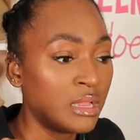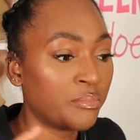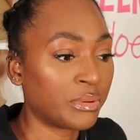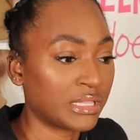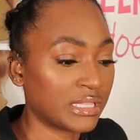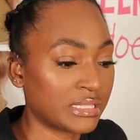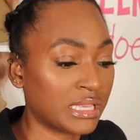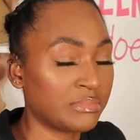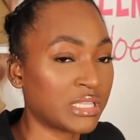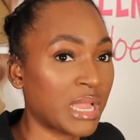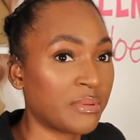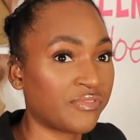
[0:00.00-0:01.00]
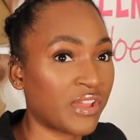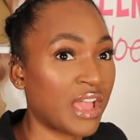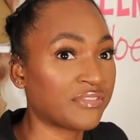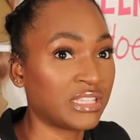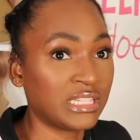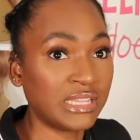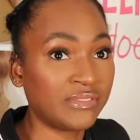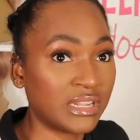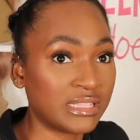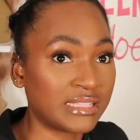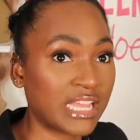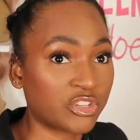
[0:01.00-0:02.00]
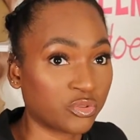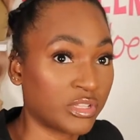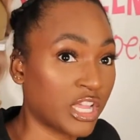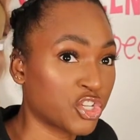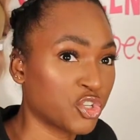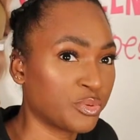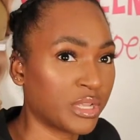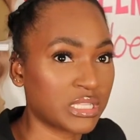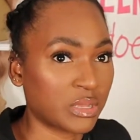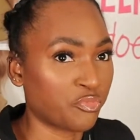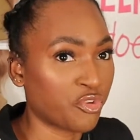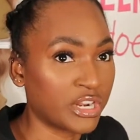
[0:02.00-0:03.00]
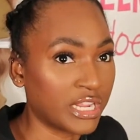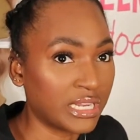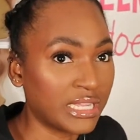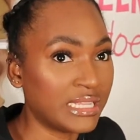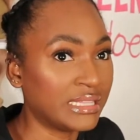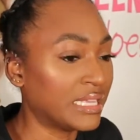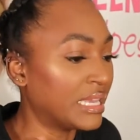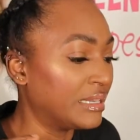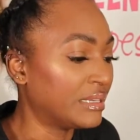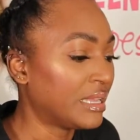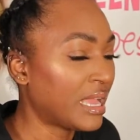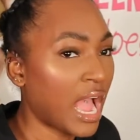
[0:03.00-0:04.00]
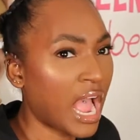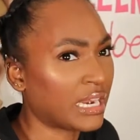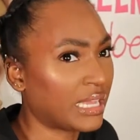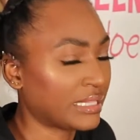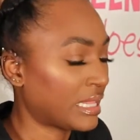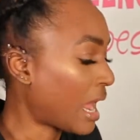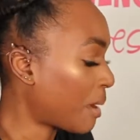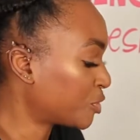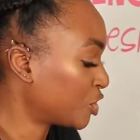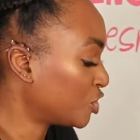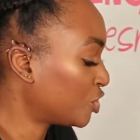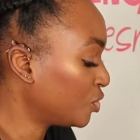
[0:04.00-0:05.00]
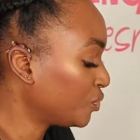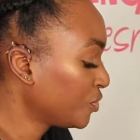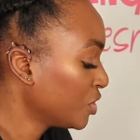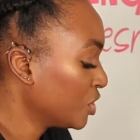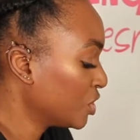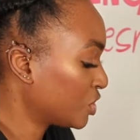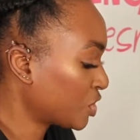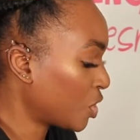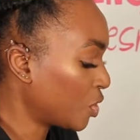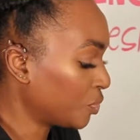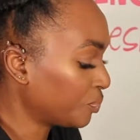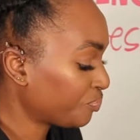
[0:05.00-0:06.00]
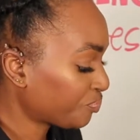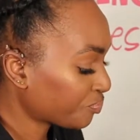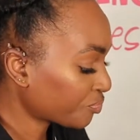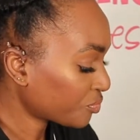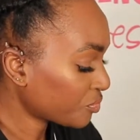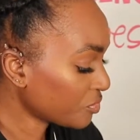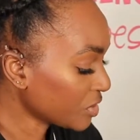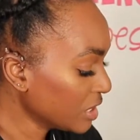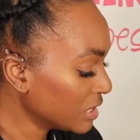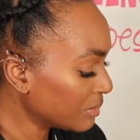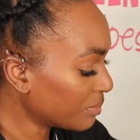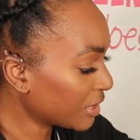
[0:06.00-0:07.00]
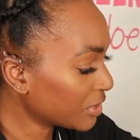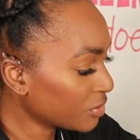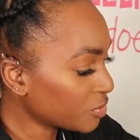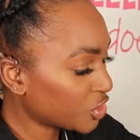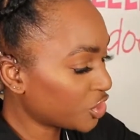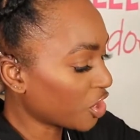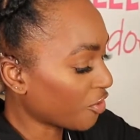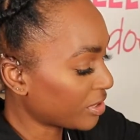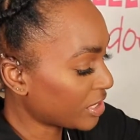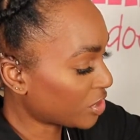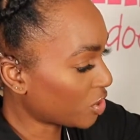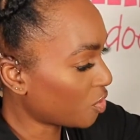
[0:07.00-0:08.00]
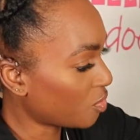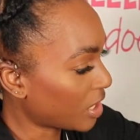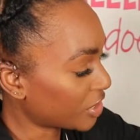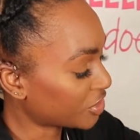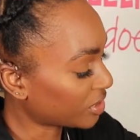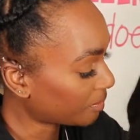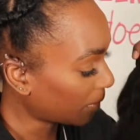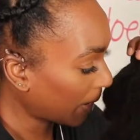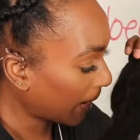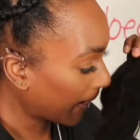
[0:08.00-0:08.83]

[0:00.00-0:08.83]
but at the same time, if I have to leave it in its natural texture because I'm running late, then I like that option too. So the bundles, she already co-washed them.